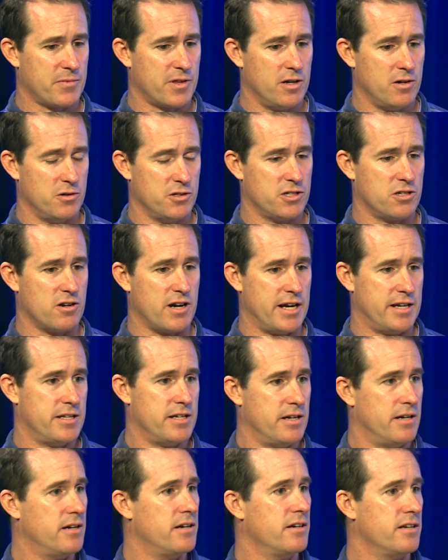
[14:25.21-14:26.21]
it was great
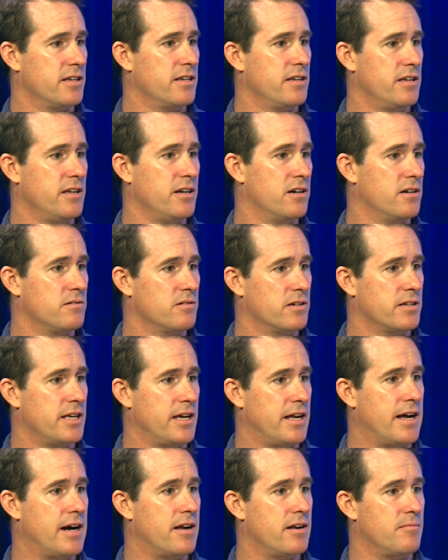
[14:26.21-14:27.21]
to
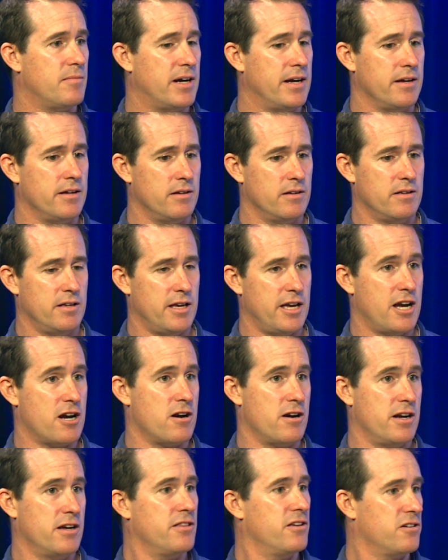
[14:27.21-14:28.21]
get out of my
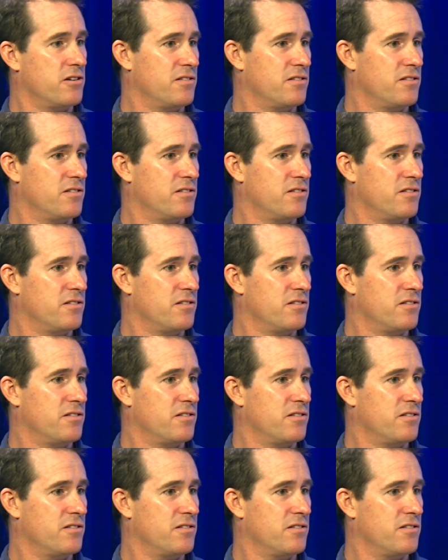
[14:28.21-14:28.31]
area,